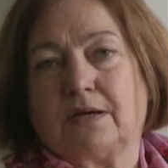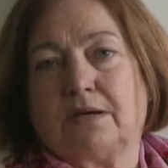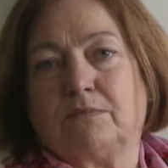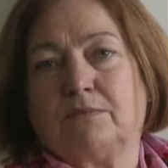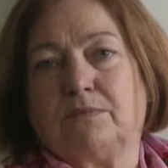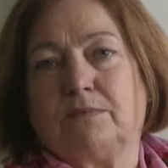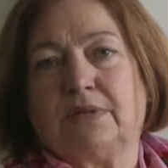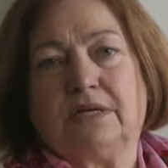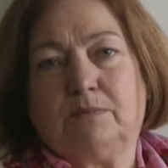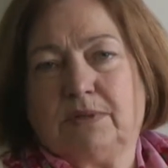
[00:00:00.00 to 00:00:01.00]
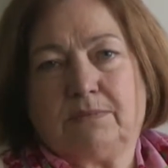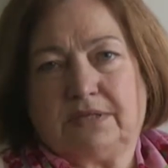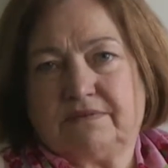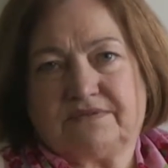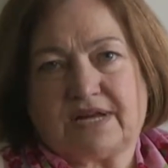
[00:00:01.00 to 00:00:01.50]
Many
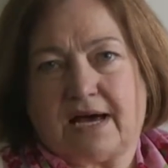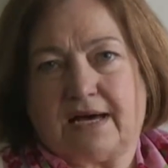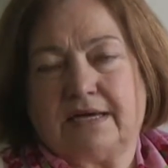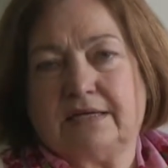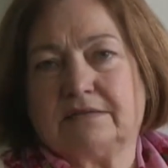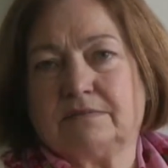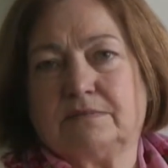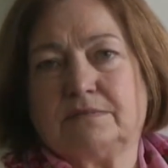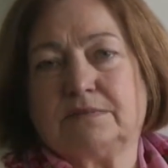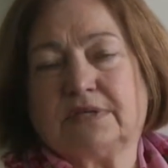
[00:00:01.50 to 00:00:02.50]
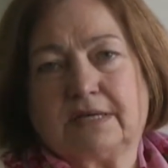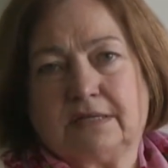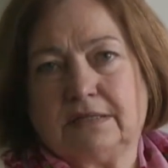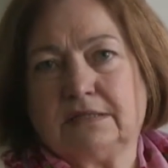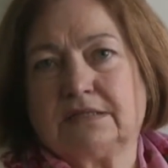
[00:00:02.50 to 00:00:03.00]
people have died,
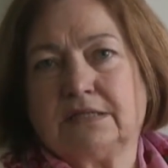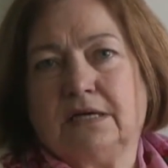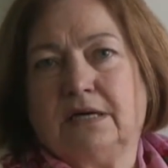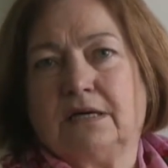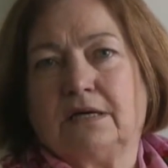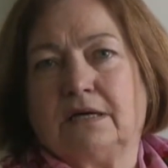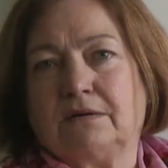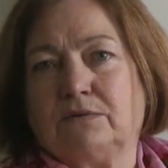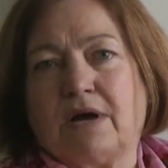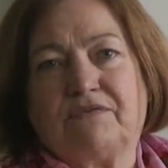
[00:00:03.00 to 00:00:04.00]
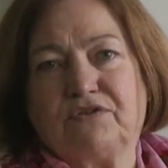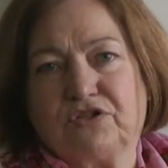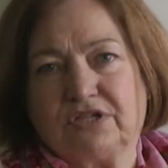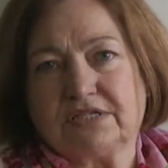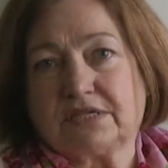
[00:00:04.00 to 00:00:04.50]
killed.
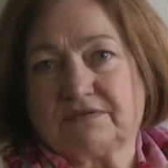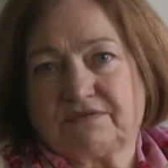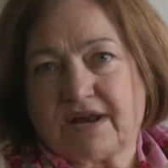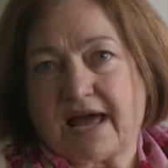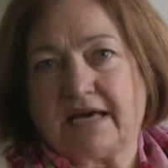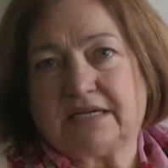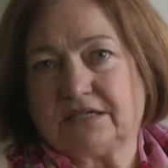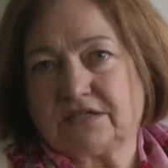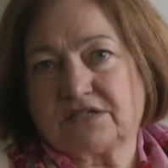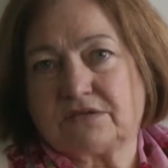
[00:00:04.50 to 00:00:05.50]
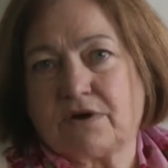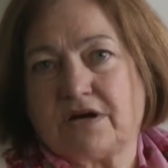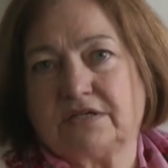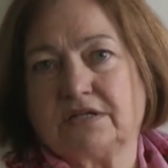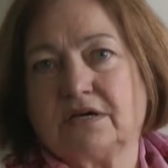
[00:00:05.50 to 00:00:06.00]
Refugees have fled into
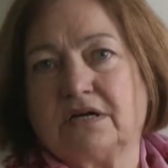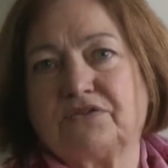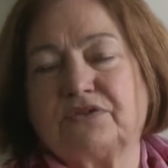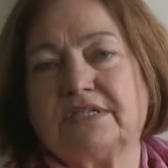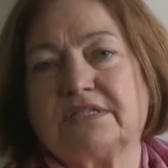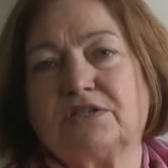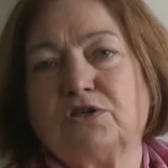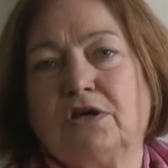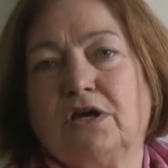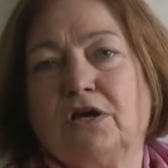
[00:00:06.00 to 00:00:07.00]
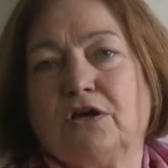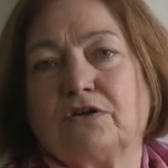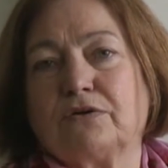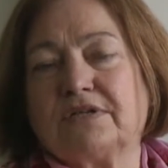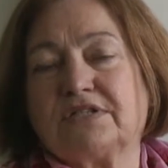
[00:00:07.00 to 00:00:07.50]
surrounding countries.
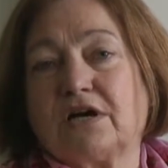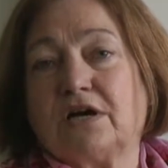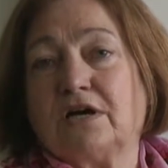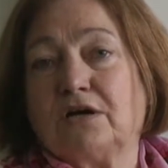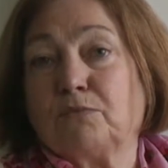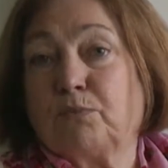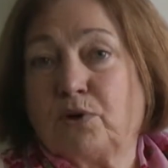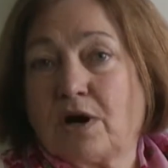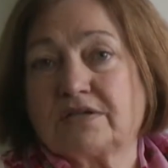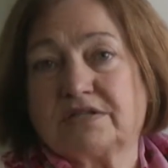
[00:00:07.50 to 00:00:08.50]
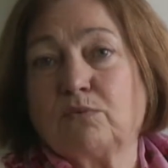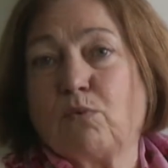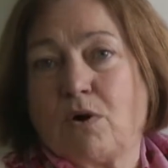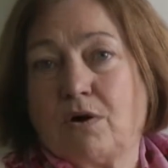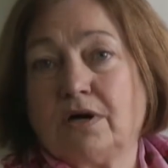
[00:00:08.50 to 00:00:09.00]
There is a proxy
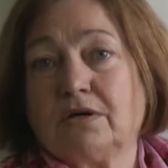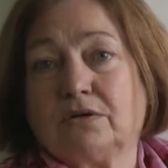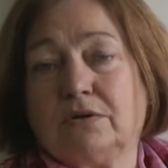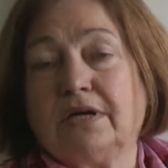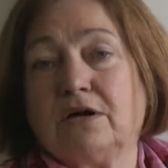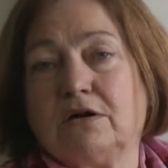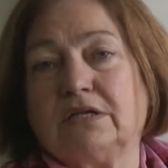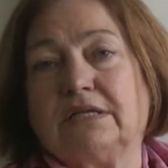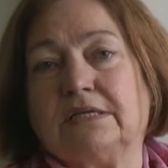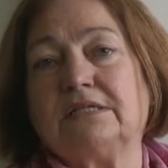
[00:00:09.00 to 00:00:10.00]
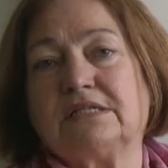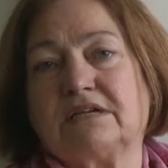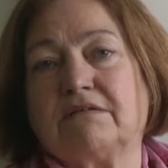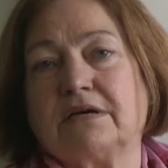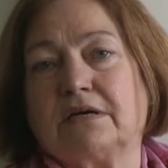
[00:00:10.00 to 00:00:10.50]
war going on in
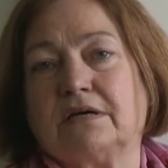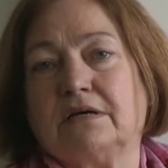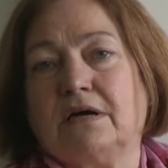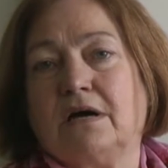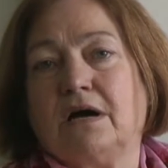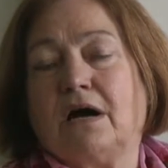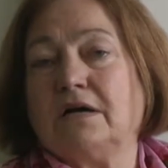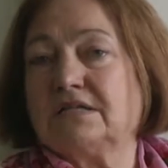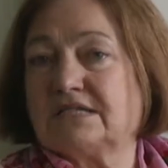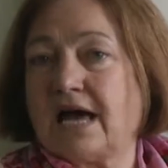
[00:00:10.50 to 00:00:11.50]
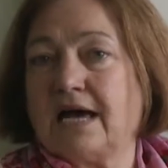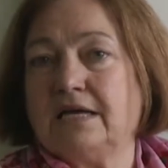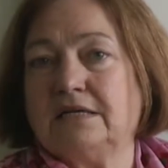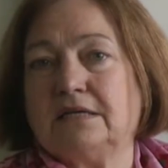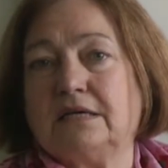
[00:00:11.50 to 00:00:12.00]
Syria,
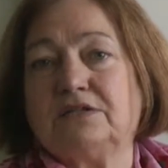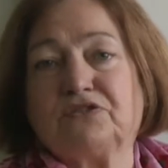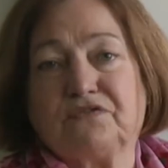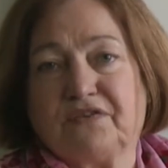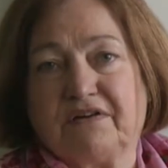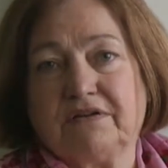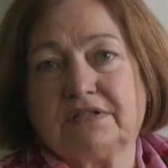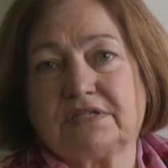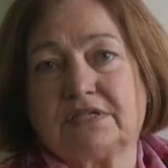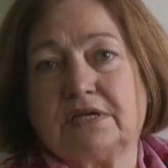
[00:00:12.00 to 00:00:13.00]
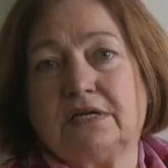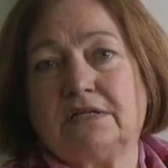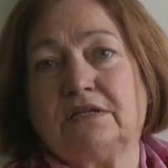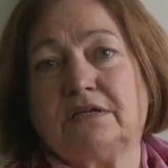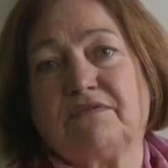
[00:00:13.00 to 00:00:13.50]
outside interference
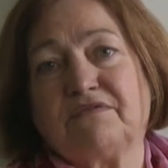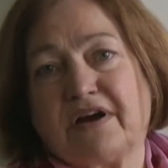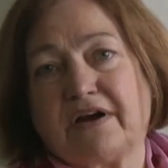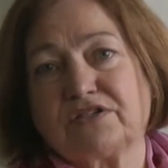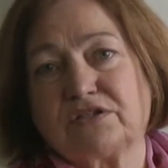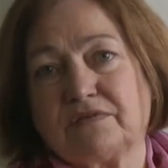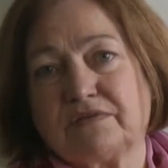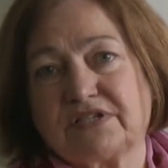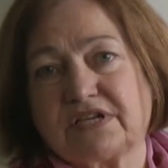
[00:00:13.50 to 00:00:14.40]
in the affairs of the